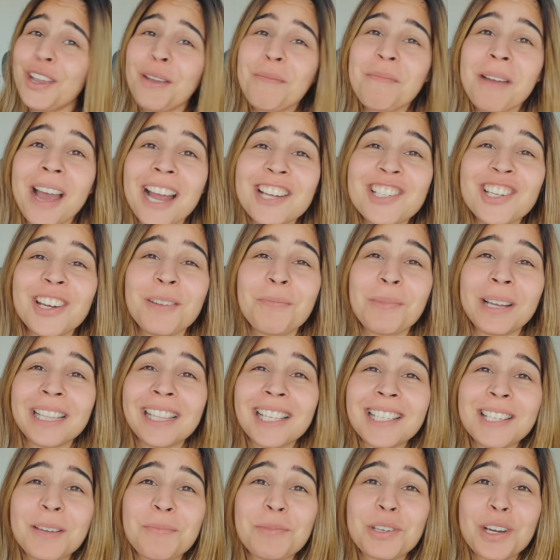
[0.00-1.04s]
you imagine a
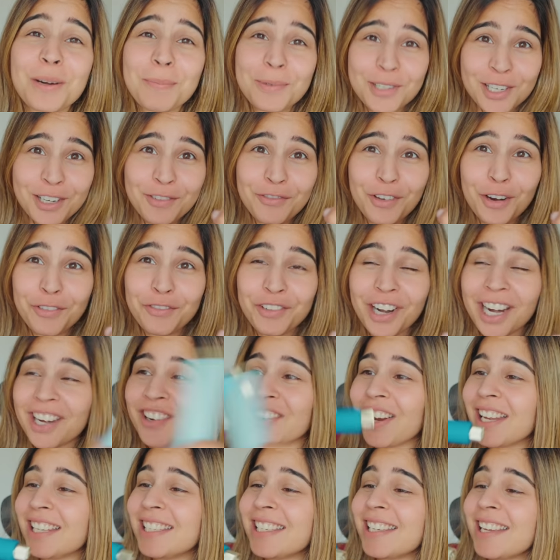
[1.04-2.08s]
monthly subscription for
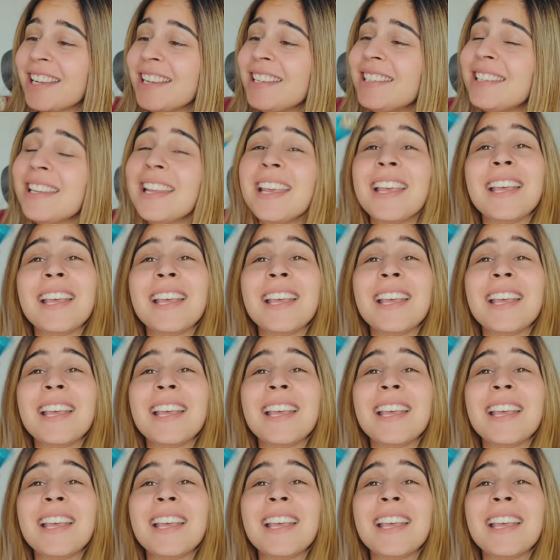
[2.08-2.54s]
fragrances?